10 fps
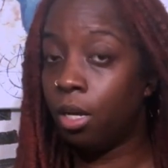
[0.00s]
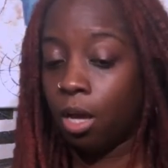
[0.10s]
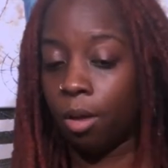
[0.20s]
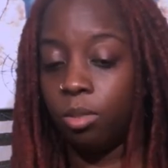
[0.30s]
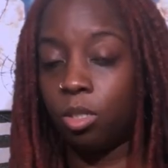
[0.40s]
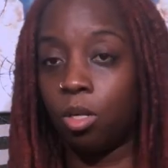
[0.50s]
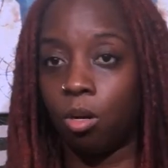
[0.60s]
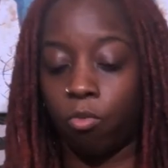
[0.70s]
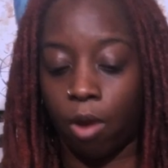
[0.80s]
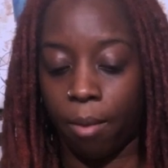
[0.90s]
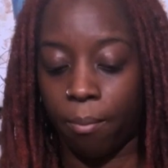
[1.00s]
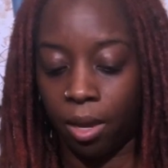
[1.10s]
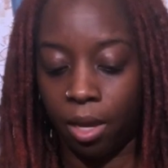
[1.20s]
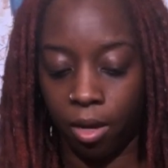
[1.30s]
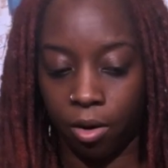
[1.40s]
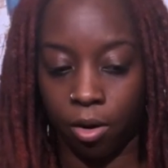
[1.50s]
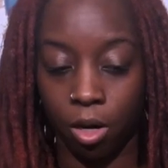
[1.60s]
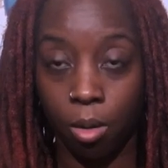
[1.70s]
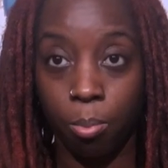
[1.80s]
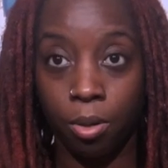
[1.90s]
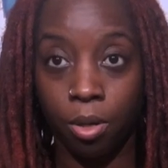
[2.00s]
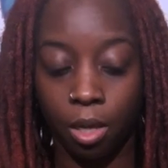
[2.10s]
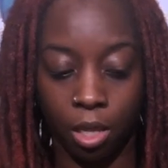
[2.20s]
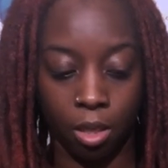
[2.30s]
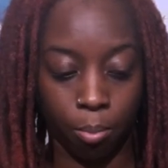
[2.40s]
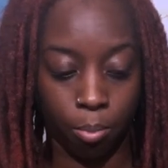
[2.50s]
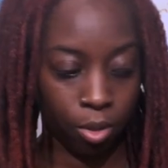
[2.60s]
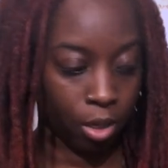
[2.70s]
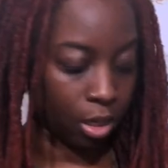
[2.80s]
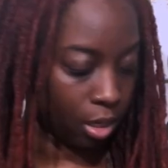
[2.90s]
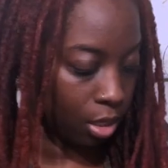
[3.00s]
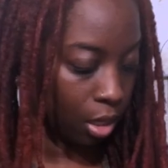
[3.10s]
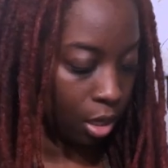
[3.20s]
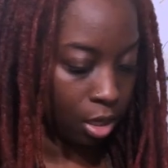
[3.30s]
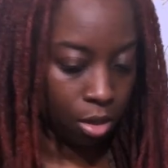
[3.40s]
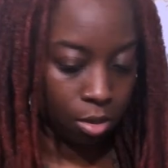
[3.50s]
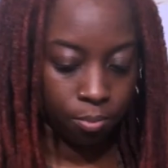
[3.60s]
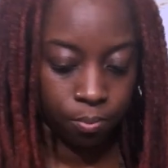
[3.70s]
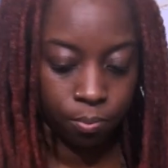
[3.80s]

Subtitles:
I'm just gonna wrap my hair up and then put it in like a